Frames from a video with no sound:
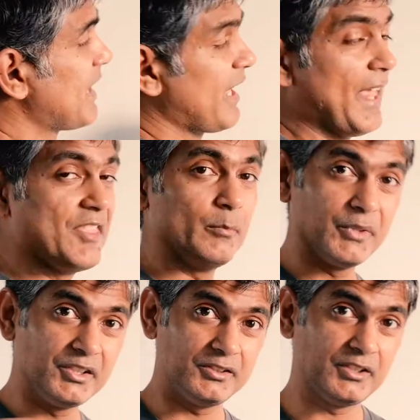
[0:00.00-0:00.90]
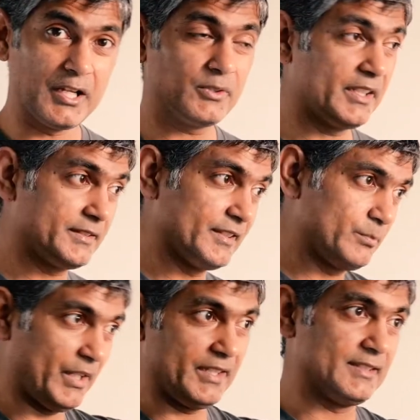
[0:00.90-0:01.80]
And the middle ground is the
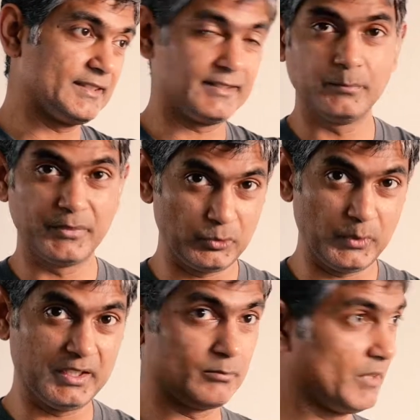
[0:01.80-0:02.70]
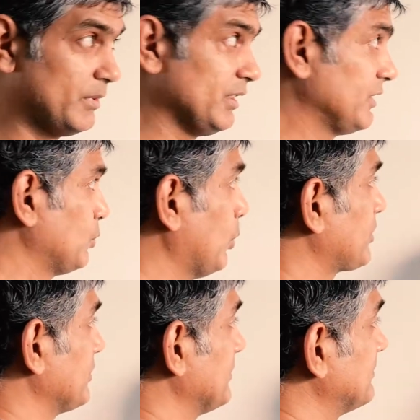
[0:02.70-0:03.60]
space that's in between. Maybe it's water.